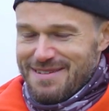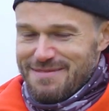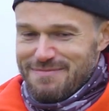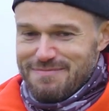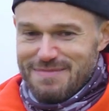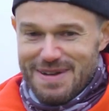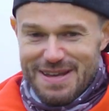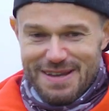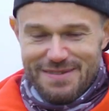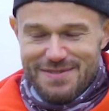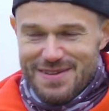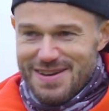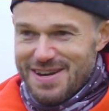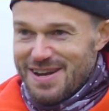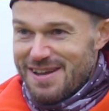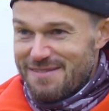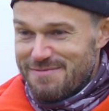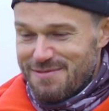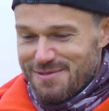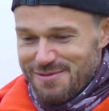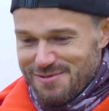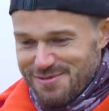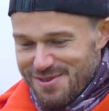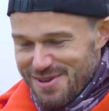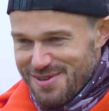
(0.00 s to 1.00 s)
make videos,
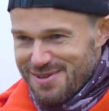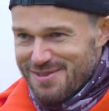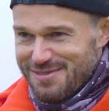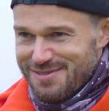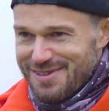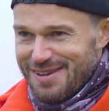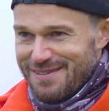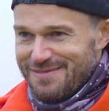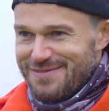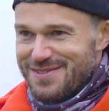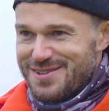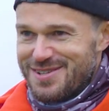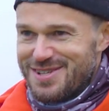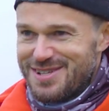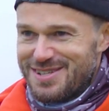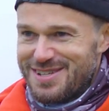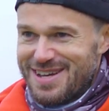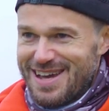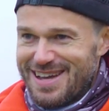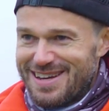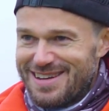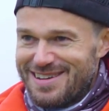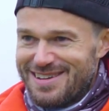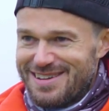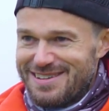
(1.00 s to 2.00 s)
but also use that footage
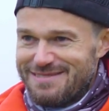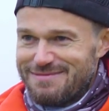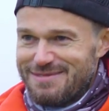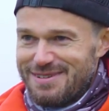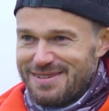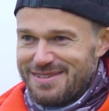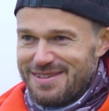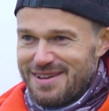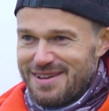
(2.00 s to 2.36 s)
to analyse myself